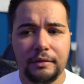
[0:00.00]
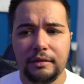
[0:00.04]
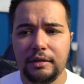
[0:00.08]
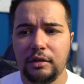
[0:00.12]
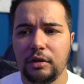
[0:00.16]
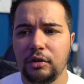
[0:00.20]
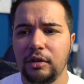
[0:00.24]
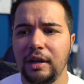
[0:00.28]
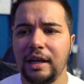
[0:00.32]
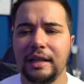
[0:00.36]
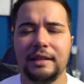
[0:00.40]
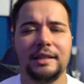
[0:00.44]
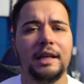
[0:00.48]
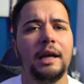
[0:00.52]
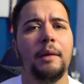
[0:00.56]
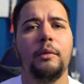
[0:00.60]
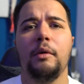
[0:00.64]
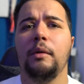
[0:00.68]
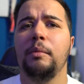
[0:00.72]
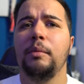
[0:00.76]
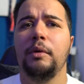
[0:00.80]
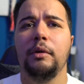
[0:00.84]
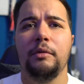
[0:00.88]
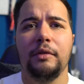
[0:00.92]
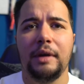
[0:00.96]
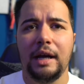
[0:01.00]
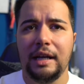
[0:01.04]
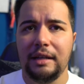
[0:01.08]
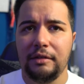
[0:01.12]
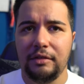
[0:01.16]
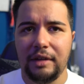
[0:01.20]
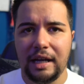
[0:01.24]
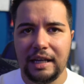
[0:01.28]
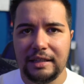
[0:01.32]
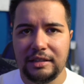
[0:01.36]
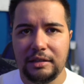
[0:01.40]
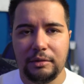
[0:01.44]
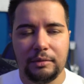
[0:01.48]
Great, I will provide
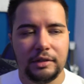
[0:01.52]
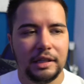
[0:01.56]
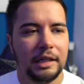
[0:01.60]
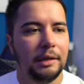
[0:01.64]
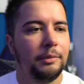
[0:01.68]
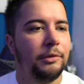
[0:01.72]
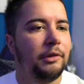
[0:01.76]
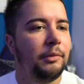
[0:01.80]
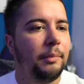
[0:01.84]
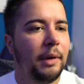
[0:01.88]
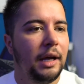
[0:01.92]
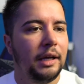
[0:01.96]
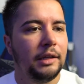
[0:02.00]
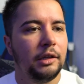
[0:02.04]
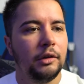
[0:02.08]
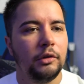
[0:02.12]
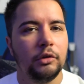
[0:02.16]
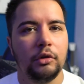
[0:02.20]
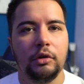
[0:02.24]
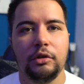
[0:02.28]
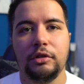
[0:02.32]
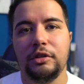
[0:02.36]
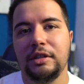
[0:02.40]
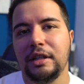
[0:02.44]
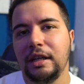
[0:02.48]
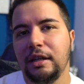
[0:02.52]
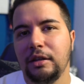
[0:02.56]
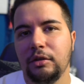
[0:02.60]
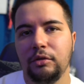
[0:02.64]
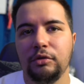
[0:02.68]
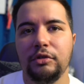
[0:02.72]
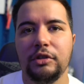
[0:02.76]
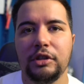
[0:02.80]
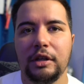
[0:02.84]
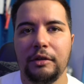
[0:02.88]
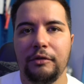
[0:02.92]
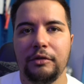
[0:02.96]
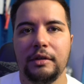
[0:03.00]
random names. Mario Rossi and
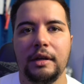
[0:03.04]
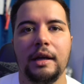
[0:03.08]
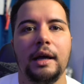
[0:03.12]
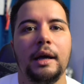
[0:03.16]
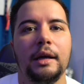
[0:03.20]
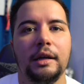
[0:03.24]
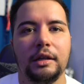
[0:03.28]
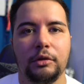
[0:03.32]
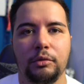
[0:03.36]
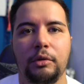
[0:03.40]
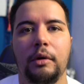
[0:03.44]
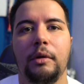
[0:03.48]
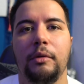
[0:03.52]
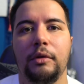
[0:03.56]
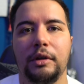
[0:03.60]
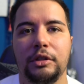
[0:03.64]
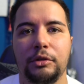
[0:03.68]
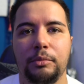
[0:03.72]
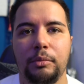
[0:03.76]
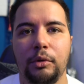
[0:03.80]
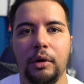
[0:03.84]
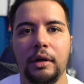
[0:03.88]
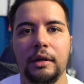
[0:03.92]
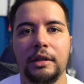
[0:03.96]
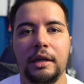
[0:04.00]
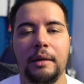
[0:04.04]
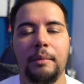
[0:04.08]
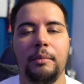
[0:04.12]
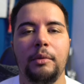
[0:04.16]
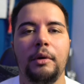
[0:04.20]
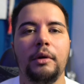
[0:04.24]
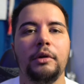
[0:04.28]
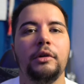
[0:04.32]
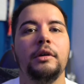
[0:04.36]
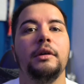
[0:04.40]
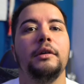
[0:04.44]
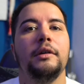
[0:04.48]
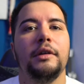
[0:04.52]
Lucia Ferrari will respond and
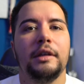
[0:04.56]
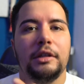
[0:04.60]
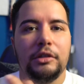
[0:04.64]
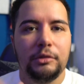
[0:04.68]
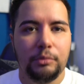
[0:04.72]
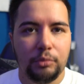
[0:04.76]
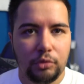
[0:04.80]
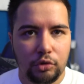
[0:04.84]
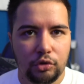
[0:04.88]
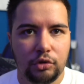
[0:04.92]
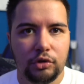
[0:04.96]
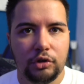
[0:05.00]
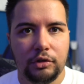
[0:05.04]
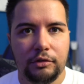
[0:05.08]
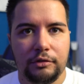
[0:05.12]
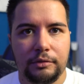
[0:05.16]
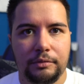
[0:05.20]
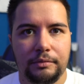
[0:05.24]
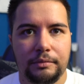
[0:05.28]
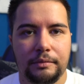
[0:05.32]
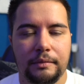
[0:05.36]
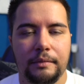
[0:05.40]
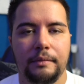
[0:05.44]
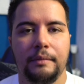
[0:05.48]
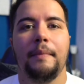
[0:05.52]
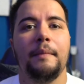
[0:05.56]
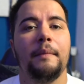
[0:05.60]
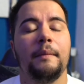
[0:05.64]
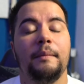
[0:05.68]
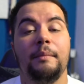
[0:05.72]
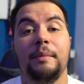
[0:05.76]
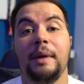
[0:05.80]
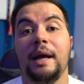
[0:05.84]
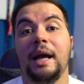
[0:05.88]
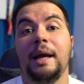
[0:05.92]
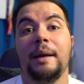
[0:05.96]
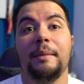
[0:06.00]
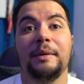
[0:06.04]
purchase this book.
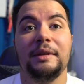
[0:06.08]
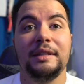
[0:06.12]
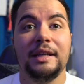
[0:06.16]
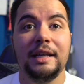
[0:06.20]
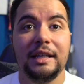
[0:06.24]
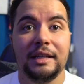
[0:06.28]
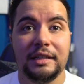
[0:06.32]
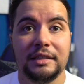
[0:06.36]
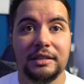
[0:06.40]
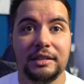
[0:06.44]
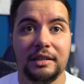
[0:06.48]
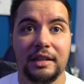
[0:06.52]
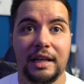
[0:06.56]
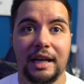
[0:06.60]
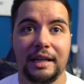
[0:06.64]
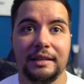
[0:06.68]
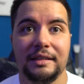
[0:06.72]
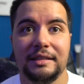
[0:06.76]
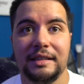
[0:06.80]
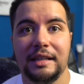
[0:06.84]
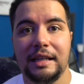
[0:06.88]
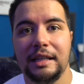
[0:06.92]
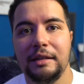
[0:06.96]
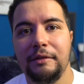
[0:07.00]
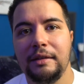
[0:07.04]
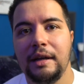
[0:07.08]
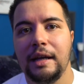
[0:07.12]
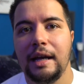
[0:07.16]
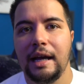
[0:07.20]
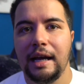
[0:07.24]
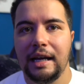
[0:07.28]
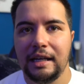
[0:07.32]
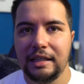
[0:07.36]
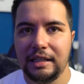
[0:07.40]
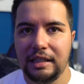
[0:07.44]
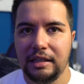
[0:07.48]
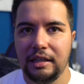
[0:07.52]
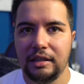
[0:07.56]
Perhaps they interact, leave a
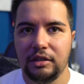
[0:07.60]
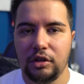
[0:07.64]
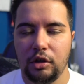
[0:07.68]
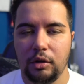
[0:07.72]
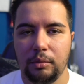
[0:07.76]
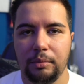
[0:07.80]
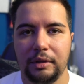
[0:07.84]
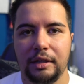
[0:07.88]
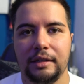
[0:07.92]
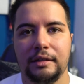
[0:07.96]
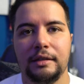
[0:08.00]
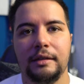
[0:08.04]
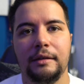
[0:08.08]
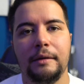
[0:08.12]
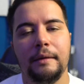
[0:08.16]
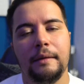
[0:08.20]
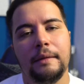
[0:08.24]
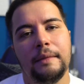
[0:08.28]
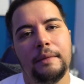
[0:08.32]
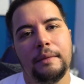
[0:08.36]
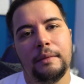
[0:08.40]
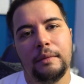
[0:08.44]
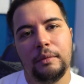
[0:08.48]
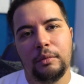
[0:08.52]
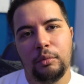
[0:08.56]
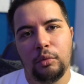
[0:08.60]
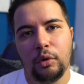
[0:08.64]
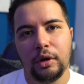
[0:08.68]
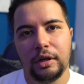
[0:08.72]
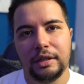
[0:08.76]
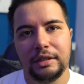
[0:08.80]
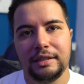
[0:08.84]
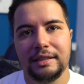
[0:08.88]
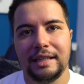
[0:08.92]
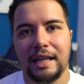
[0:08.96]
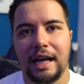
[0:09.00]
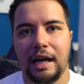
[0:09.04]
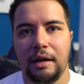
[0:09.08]
like and a comment. What
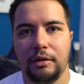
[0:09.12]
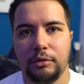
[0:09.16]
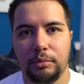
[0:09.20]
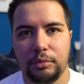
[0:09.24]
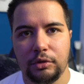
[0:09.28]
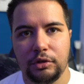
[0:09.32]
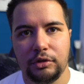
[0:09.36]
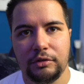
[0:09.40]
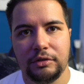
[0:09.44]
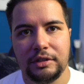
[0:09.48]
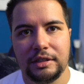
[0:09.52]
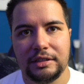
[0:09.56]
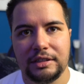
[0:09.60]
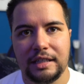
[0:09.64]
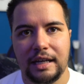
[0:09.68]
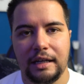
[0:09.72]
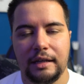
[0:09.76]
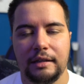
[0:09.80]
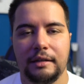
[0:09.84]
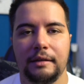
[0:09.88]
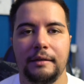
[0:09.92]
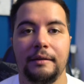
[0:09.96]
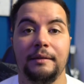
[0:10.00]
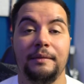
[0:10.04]
is the output of this ad?